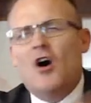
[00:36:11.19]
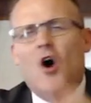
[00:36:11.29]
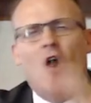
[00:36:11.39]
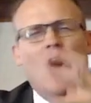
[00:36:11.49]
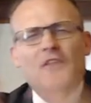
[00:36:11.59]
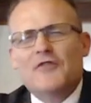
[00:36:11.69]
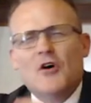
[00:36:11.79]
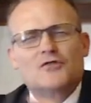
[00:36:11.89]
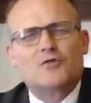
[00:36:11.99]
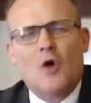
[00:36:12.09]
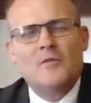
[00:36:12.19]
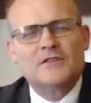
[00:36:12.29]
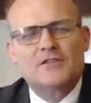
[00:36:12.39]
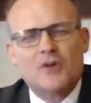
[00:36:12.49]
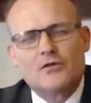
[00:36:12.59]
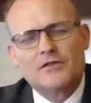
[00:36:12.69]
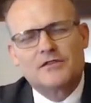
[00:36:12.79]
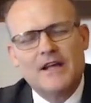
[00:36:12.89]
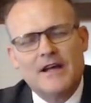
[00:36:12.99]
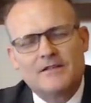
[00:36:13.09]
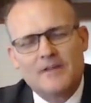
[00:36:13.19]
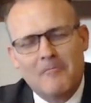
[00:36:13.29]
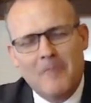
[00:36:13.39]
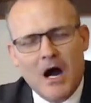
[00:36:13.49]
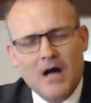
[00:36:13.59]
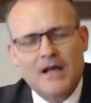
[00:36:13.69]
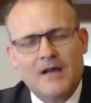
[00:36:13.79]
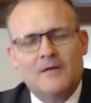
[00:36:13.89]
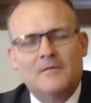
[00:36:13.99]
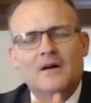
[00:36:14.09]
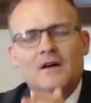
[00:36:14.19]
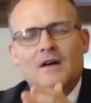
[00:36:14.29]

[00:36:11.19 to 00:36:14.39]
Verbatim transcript: All that those Roman soldiers did to mock him